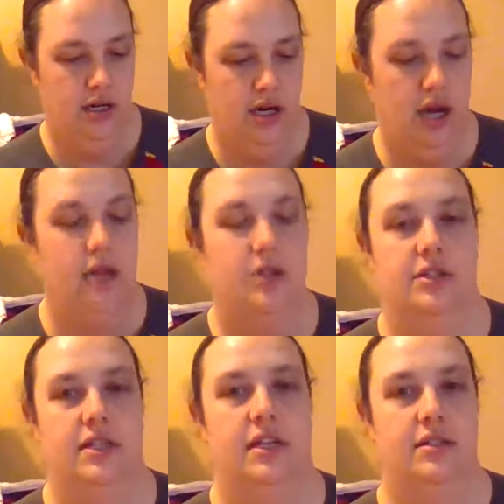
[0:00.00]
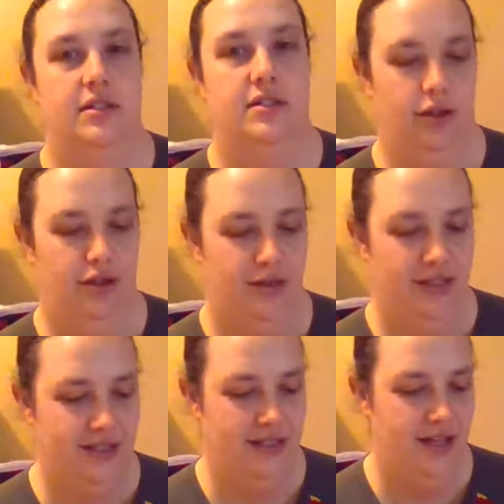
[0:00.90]
I understand, said
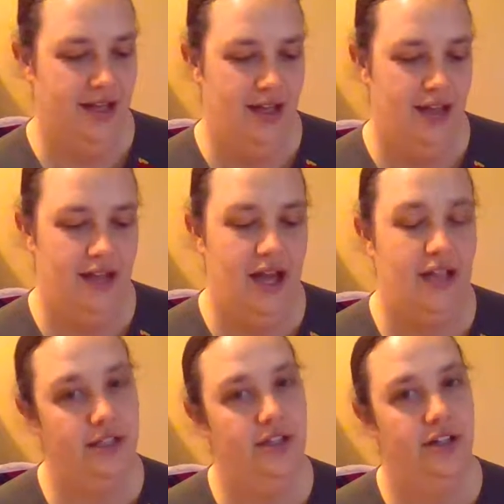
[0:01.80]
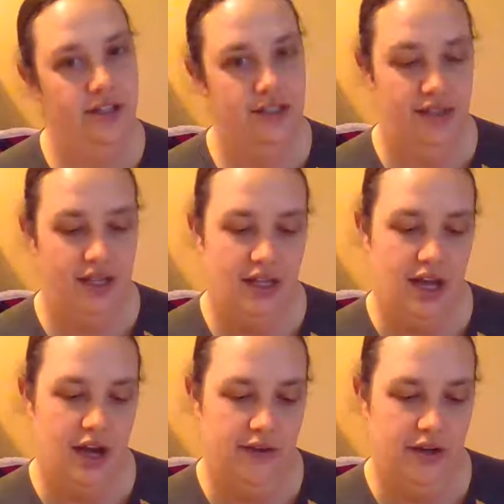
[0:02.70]
Lewis. That's good, said
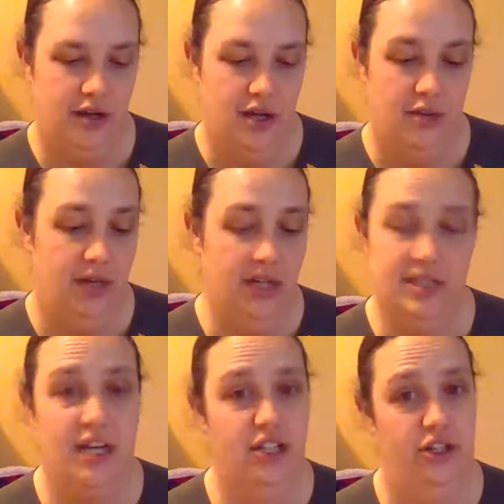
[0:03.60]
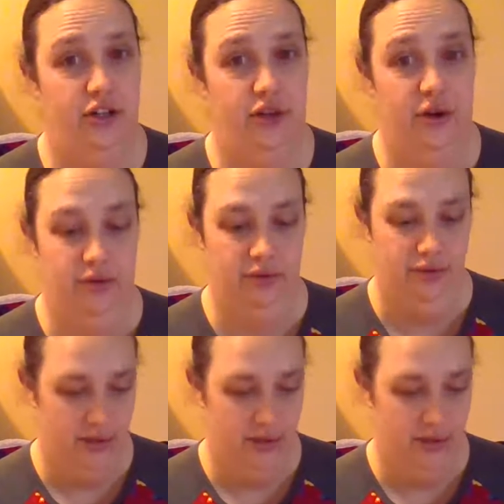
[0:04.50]
Calvin, because I sure don't.